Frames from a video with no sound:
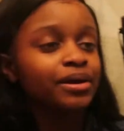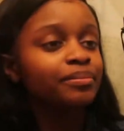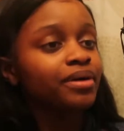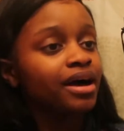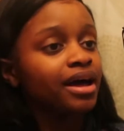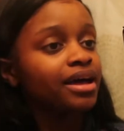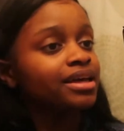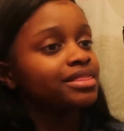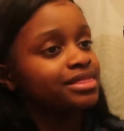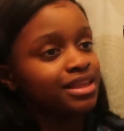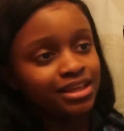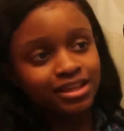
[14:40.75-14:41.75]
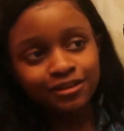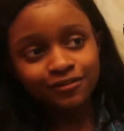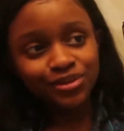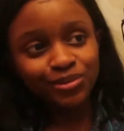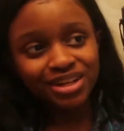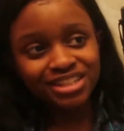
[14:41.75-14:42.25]
Goodbye and thank you
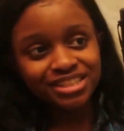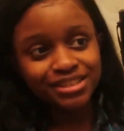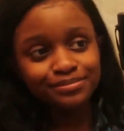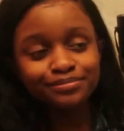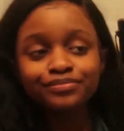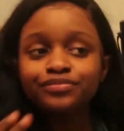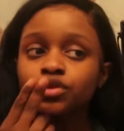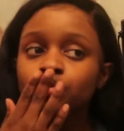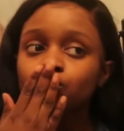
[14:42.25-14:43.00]
for watching.